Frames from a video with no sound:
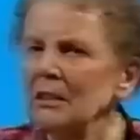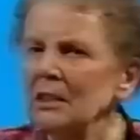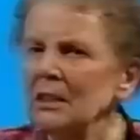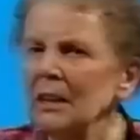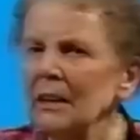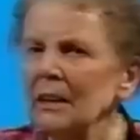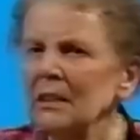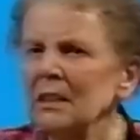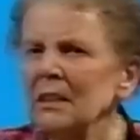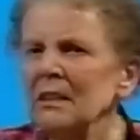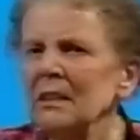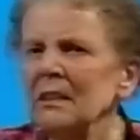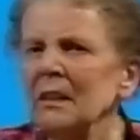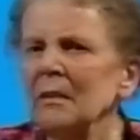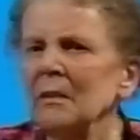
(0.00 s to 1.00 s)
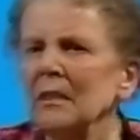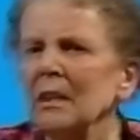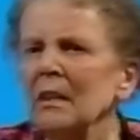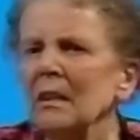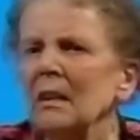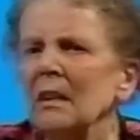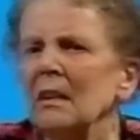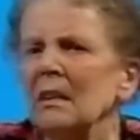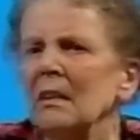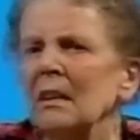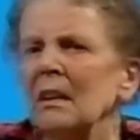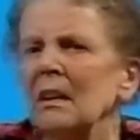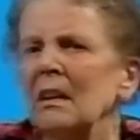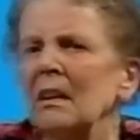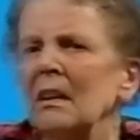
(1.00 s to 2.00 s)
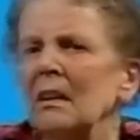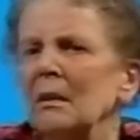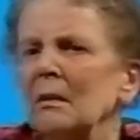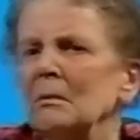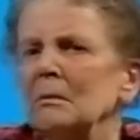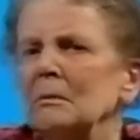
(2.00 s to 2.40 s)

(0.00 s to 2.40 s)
of six, isn't it? It's, yes, um, yes.